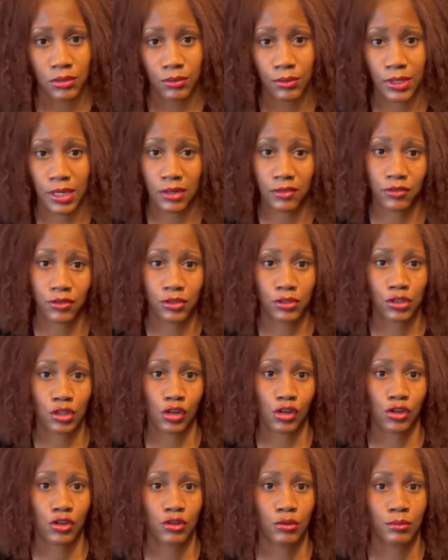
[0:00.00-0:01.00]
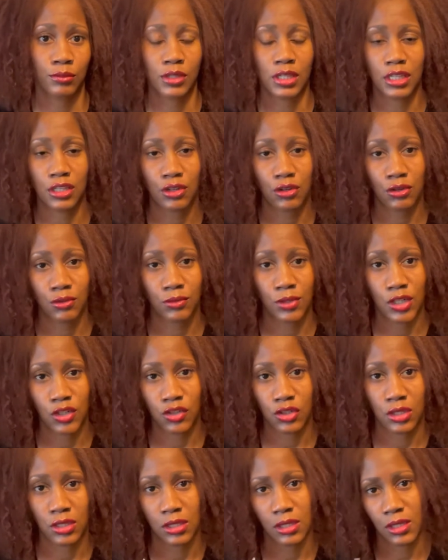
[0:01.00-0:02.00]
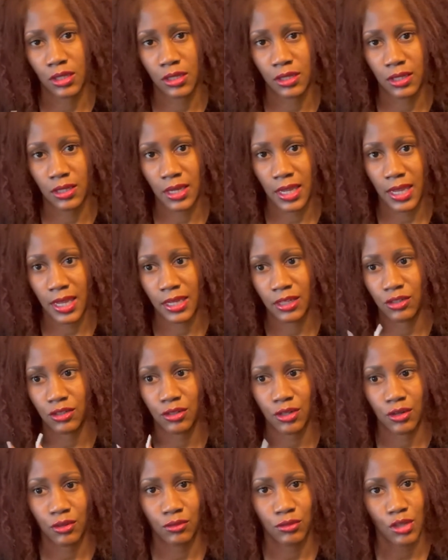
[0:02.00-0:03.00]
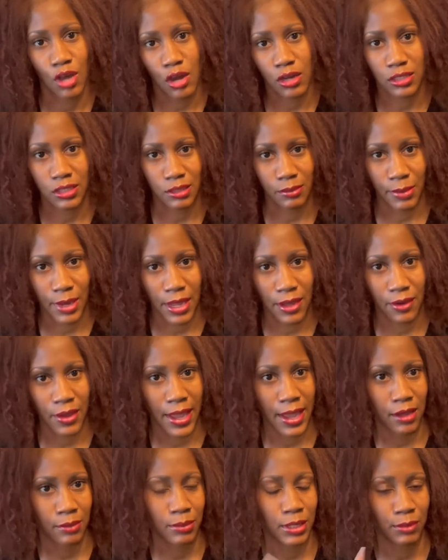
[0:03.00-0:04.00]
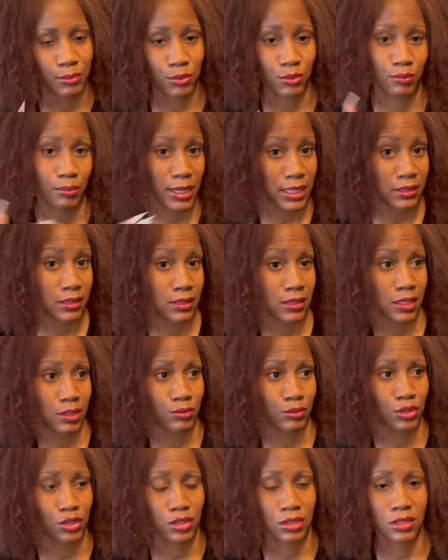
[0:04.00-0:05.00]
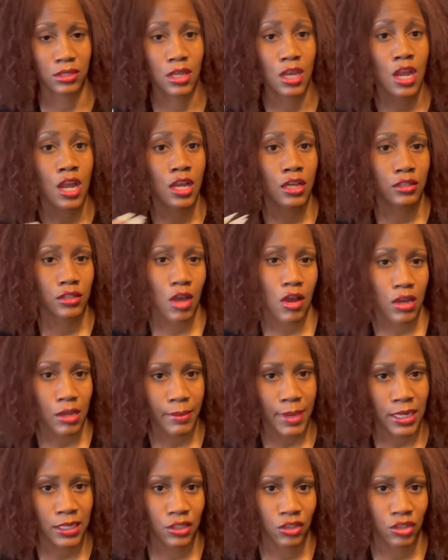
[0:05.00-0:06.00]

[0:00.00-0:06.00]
whatever term in your region that talks about how people basically would just talk about each